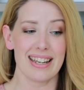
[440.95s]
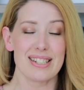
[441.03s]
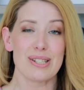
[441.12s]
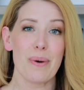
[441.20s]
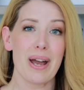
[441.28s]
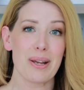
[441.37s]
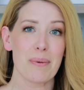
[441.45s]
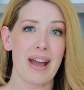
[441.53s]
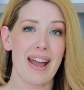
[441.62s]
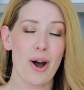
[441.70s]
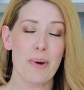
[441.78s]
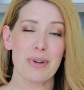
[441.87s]
So
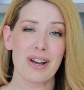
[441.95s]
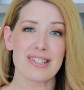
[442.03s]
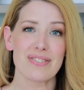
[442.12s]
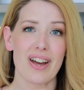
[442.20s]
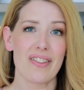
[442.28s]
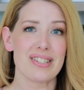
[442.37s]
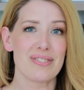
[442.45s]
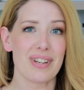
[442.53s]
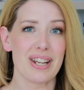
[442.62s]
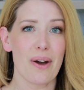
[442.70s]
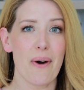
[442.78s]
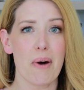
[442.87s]
anyway, I hope you guys found this
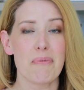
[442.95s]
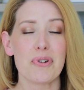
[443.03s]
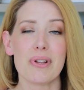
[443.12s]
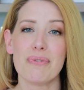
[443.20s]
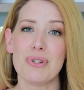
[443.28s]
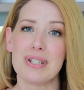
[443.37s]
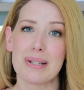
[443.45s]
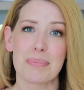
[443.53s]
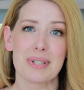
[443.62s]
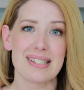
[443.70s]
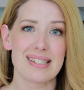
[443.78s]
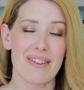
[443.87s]
video helpful. If you
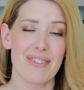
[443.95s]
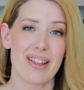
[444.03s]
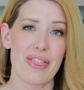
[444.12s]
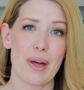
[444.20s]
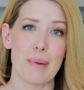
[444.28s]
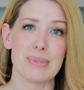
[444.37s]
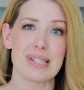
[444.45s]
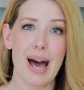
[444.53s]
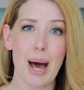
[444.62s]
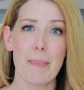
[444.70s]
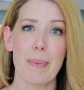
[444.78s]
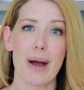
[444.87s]
did, please give it a thumbs
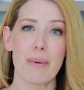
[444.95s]
up.